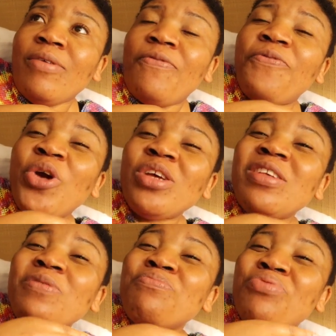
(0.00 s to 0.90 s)

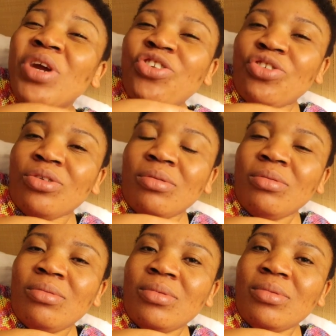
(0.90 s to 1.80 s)
first impression
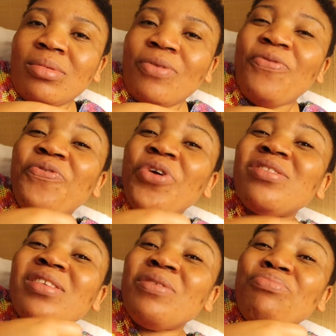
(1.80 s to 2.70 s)

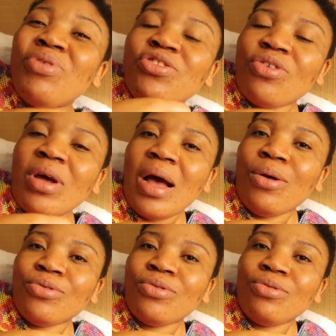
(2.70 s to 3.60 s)
first impression
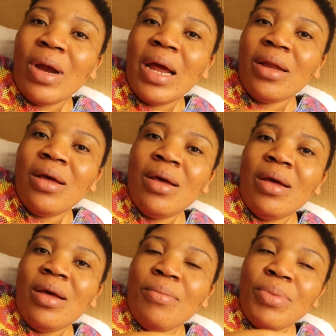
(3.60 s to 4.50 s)
counts, right?
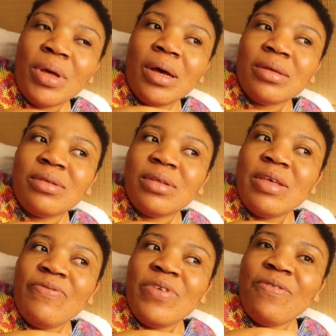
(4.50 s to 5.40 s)
Because
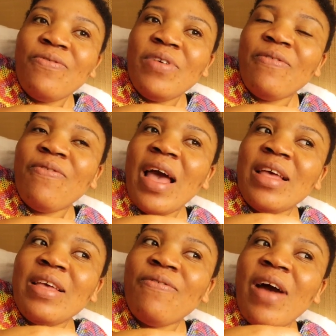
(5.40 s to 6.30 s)
if, if, if I
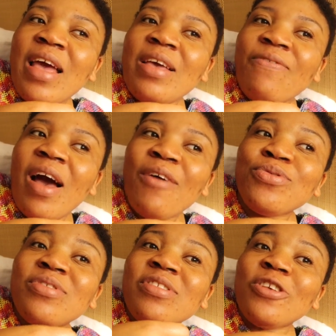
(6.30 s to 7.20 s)
if I if I have
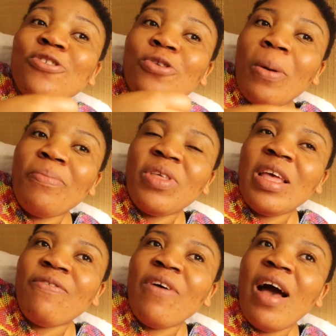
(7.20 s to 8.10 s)
to see
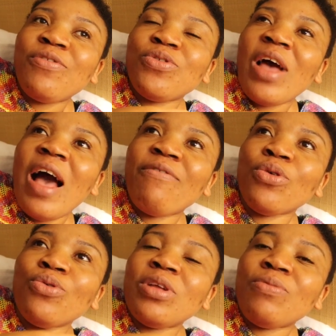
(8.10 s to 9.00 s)
something, if I have to have a
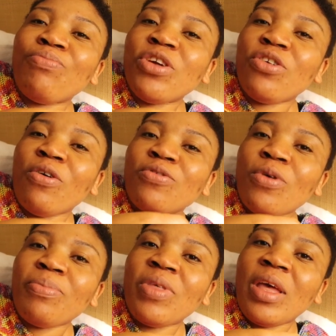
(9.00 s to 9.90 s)
good impression of
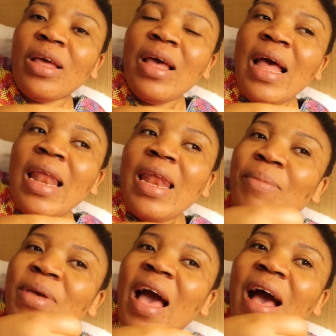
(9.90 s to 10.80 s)
something,
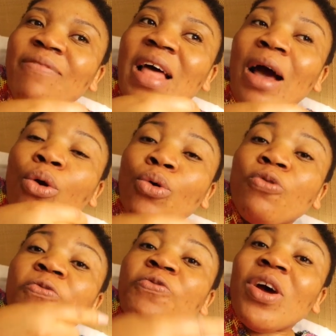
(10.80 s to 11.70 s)
let me have that
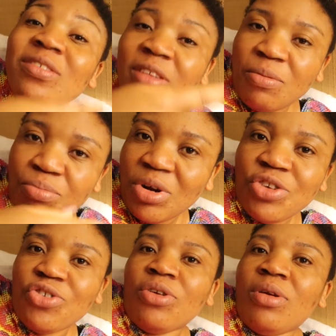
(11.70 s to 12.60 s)
good first
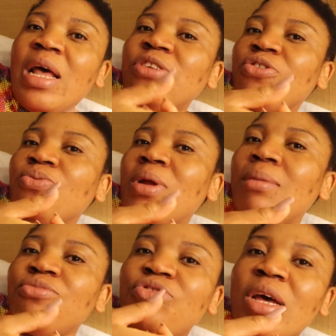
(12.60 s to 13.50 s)
impression. That's just what
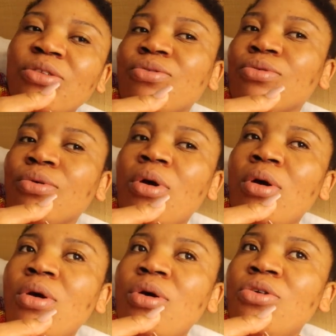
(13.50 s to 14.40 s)
I'm trying to
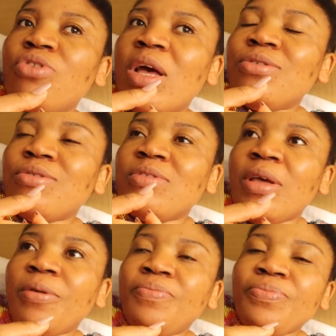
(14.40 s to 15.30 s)
trying to say.